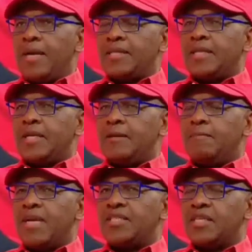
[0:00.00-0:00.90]
But
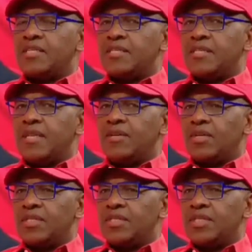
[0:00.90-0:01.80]
much as an
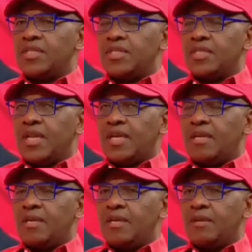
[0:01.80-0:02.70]
organization is
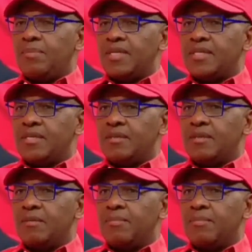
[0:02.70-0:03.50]
like a person,